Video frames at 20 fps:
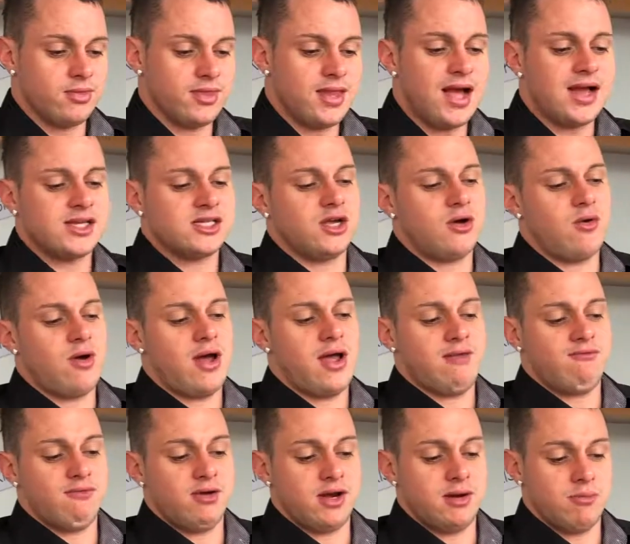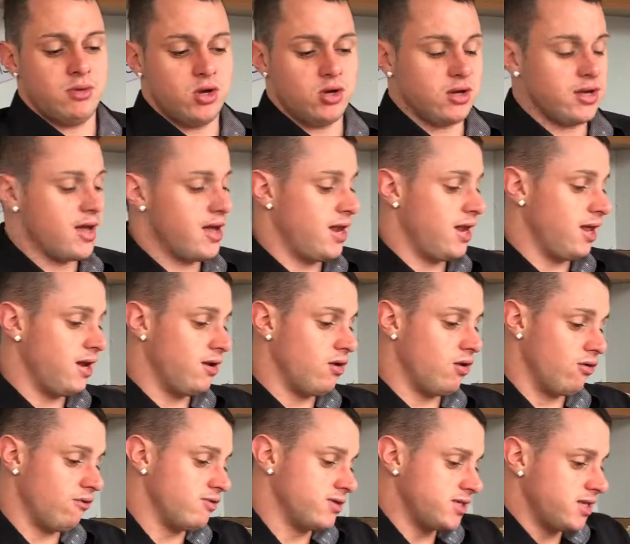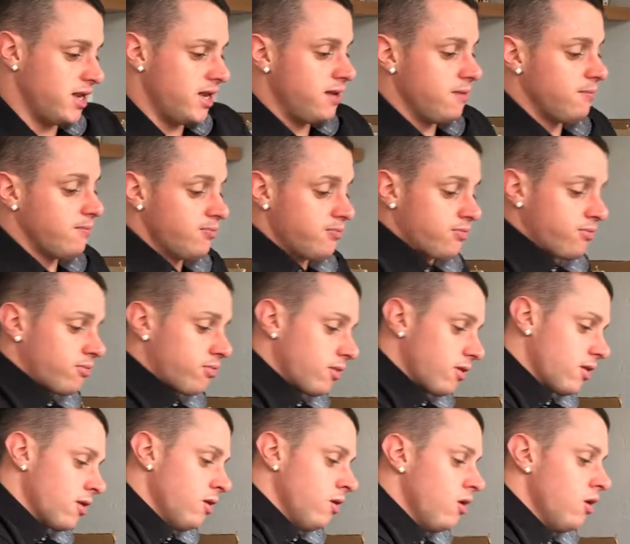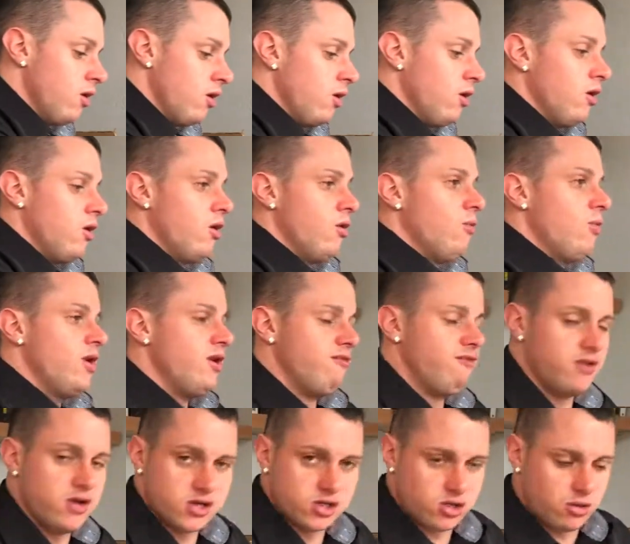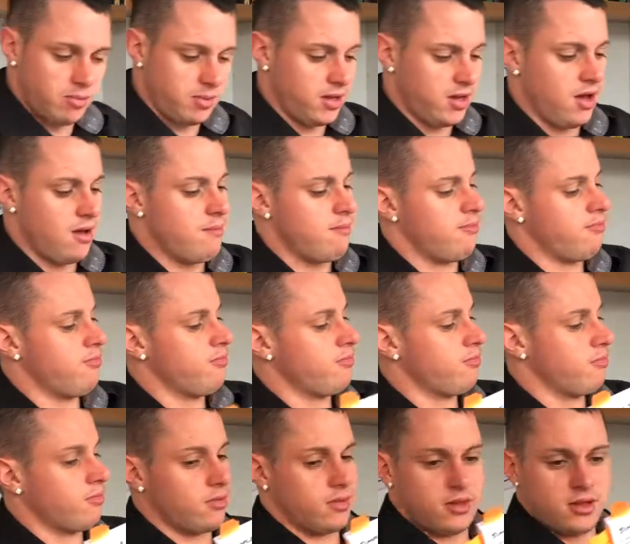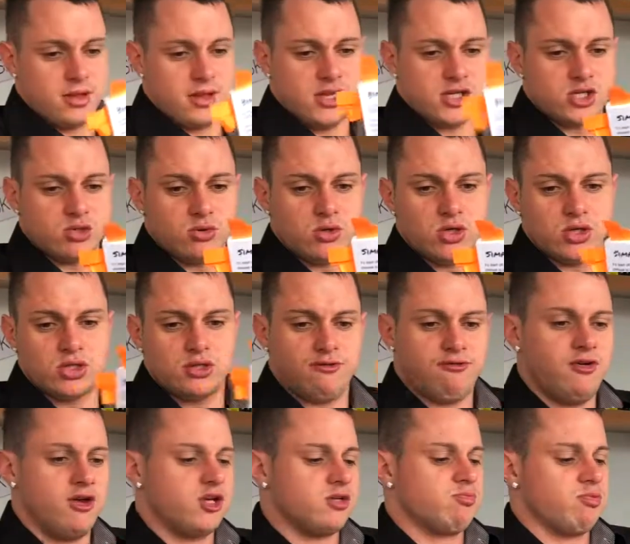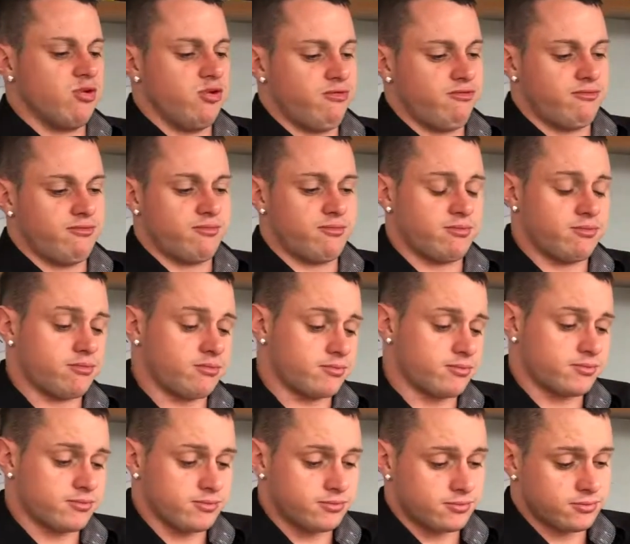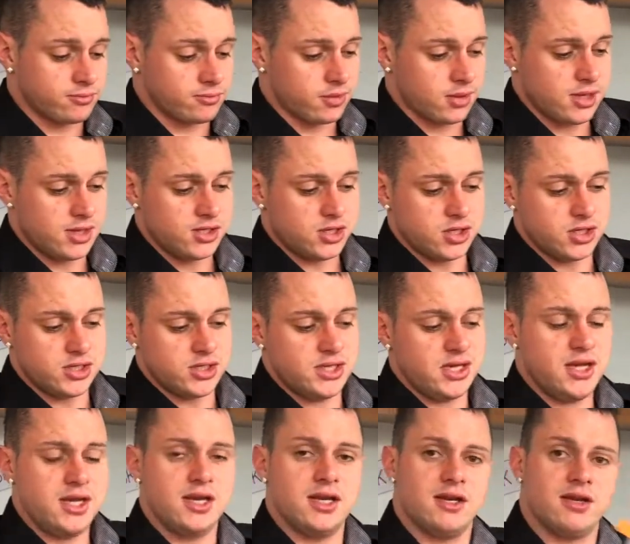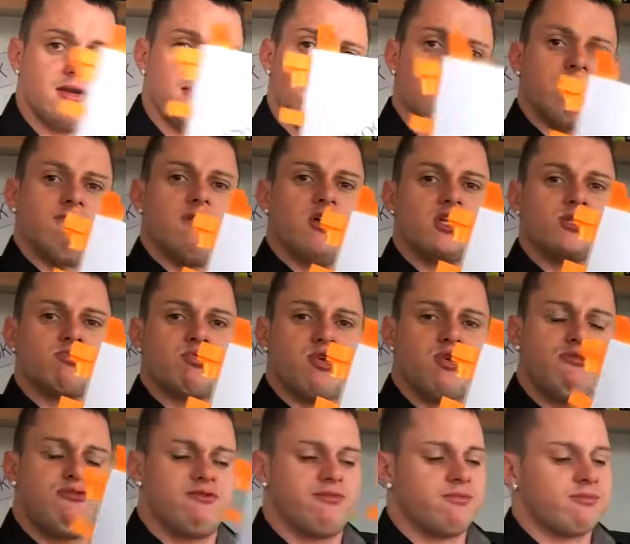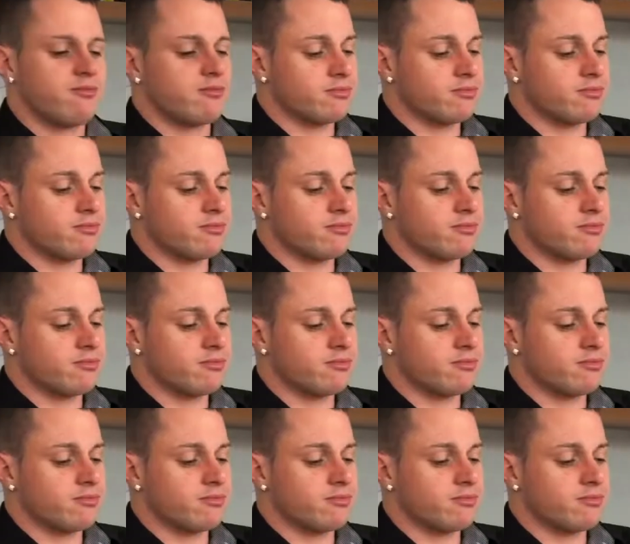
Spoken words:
That's how I written the book. And then obviously, when the first copy came, this was the first proof. As you can see, first proof.